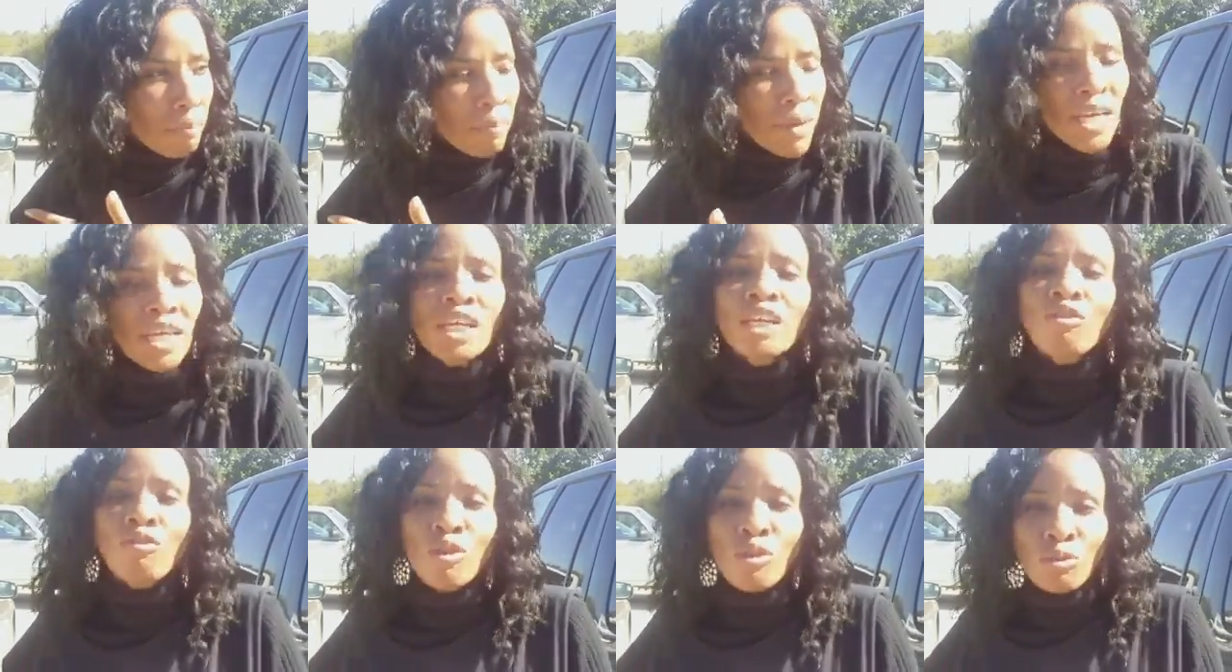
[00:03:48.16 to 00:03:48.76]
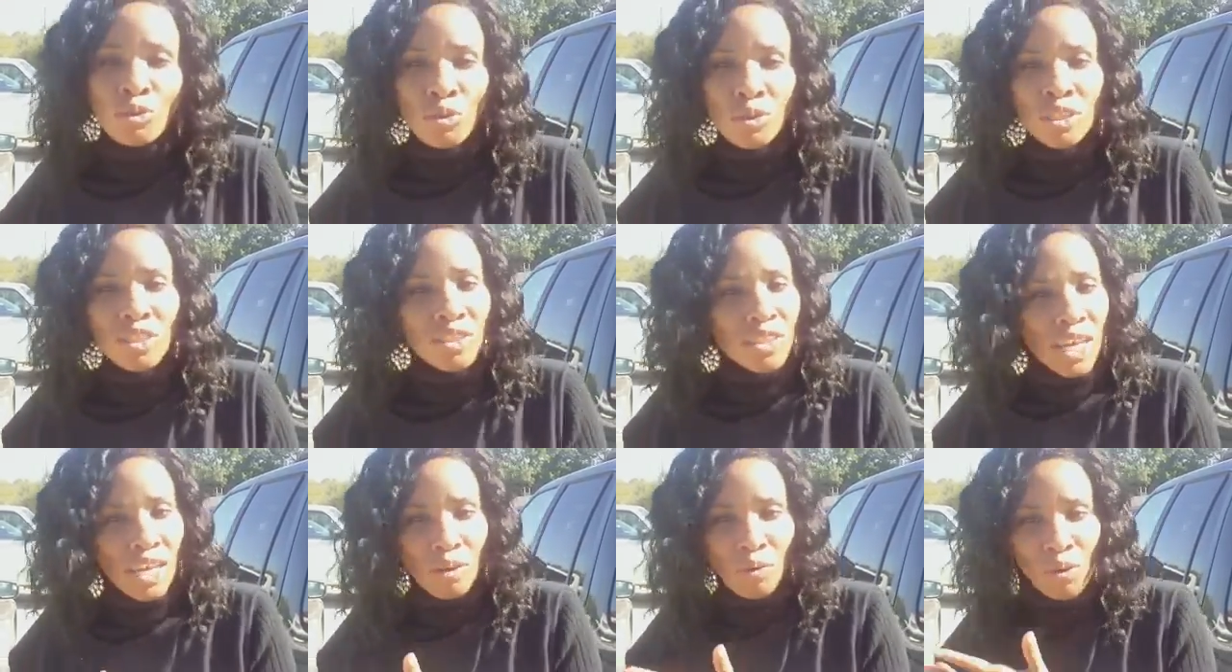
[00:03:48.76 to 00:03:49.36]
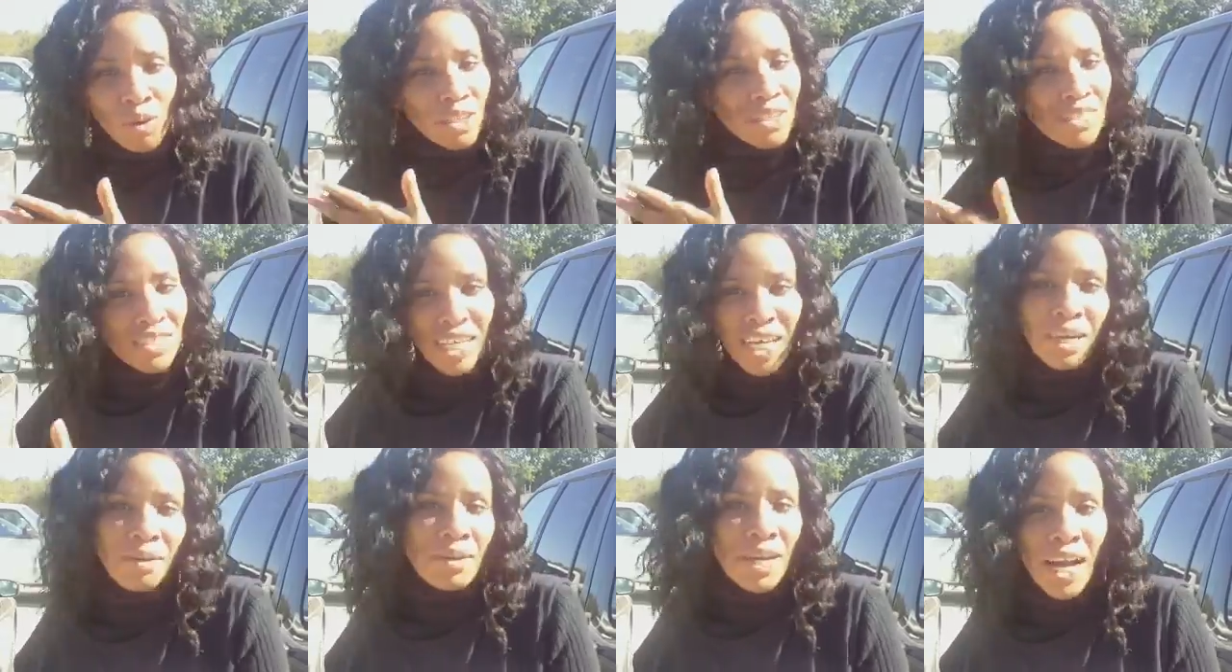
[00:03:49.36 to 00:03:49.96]
meeting rooms with the
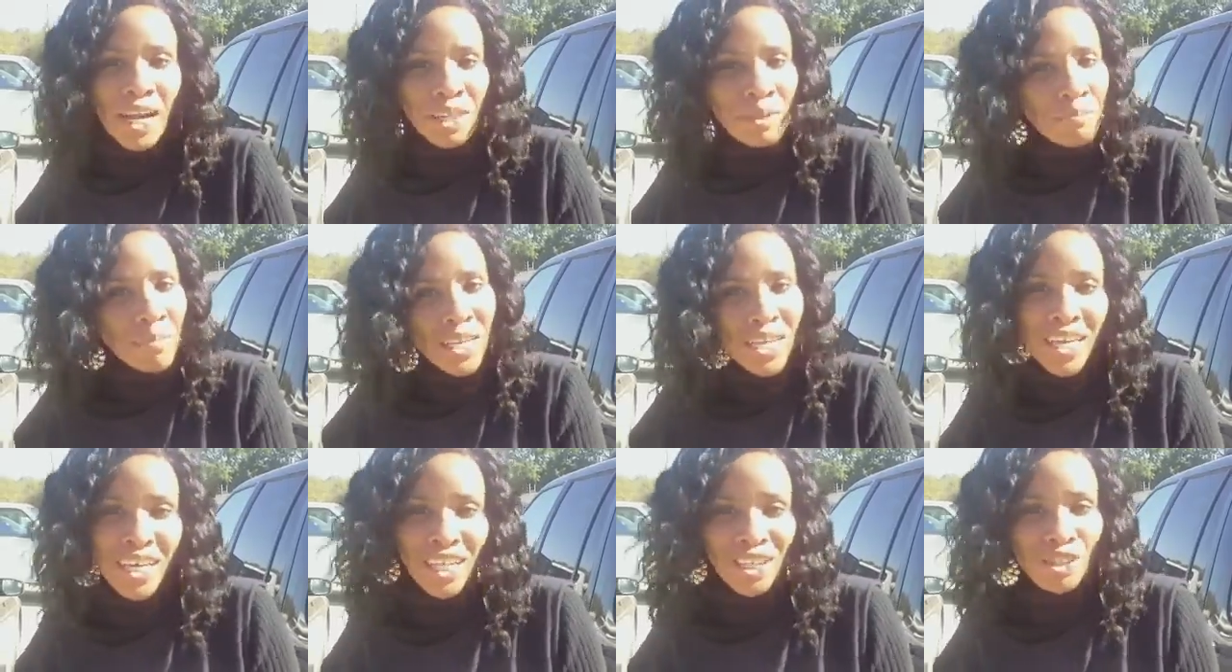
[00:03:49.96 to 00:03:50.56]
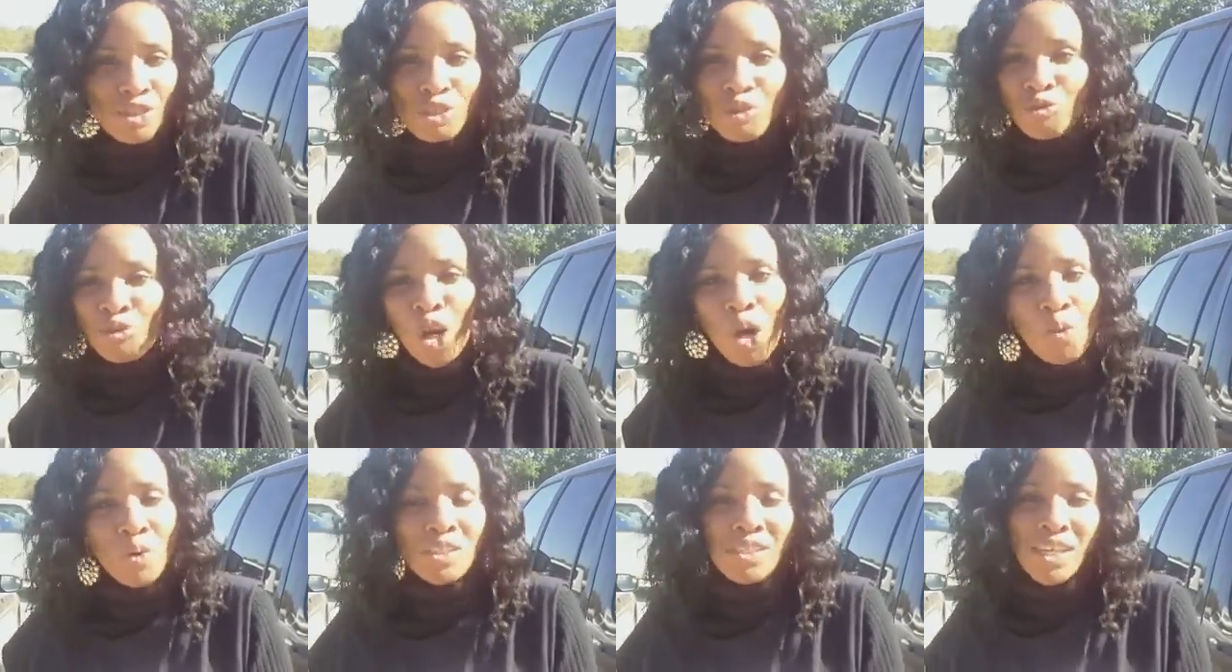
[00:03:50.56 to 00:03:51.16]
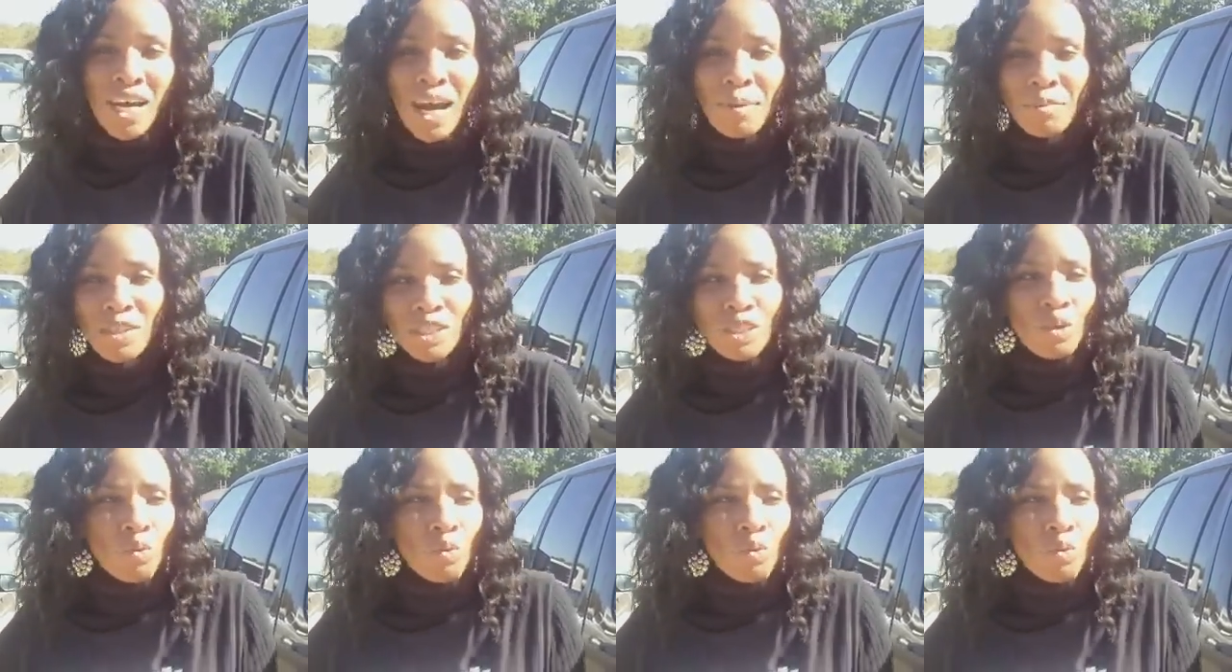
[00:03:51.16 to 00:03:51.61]
same kind of man, so you know what time it is.